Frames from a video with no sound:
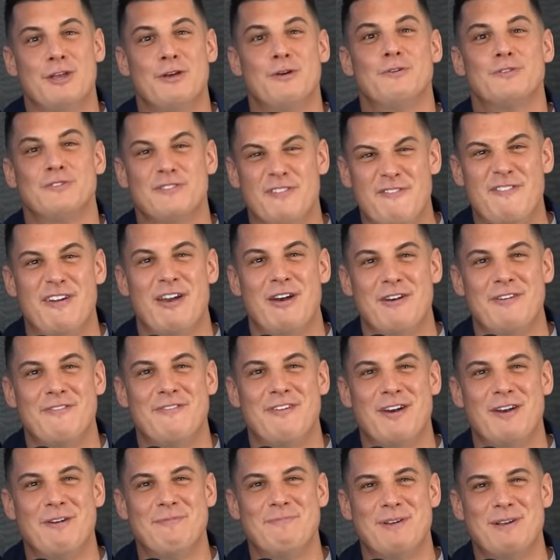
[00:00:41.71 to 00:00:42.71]
There's a very,
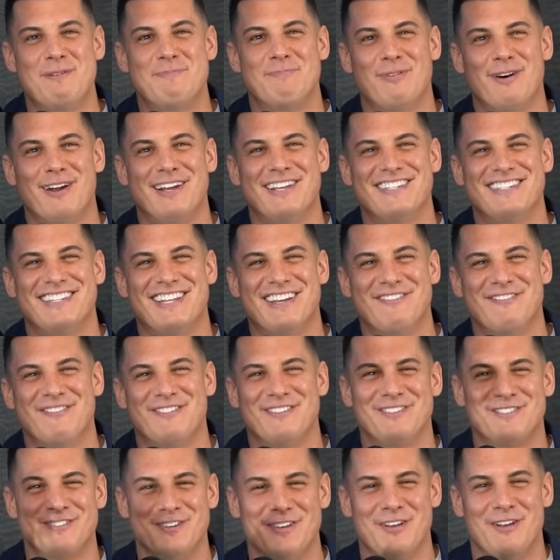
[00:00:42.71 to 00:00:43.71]
very big price
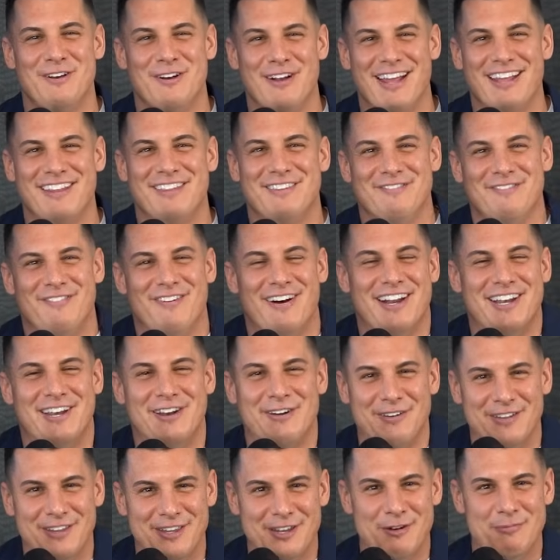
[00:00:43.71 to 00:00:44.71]
difference, so you'll get to find
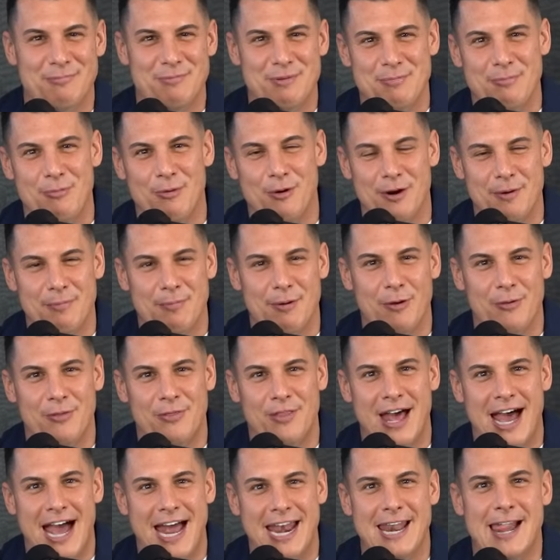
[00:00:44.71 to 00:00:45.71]
out a little bit more
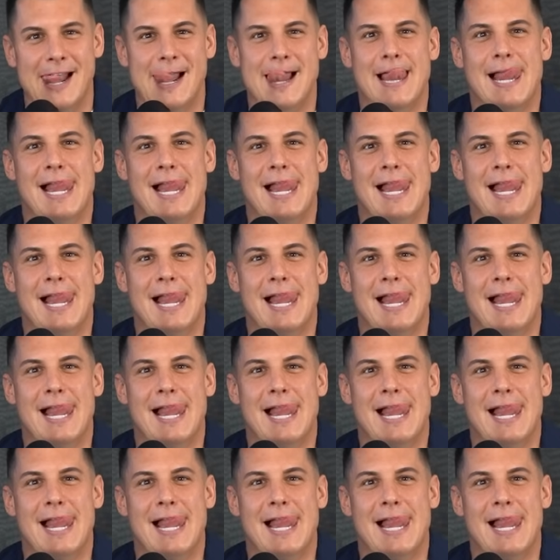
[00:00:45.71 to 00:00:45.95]
about that.